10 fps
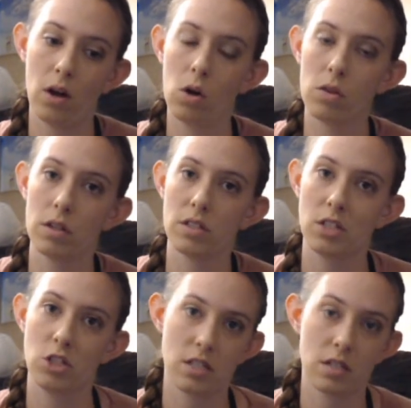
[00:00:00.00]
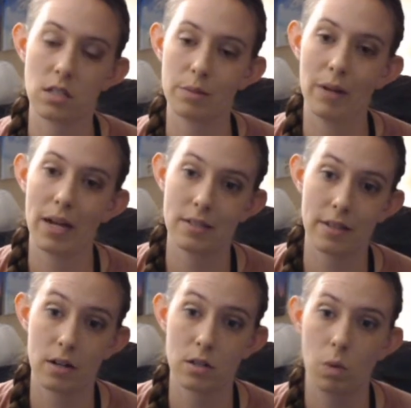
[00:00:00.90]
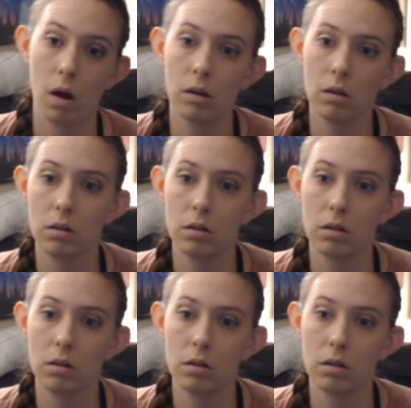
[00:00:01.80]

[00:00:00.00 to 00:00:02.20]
all the suggested supplies there as well.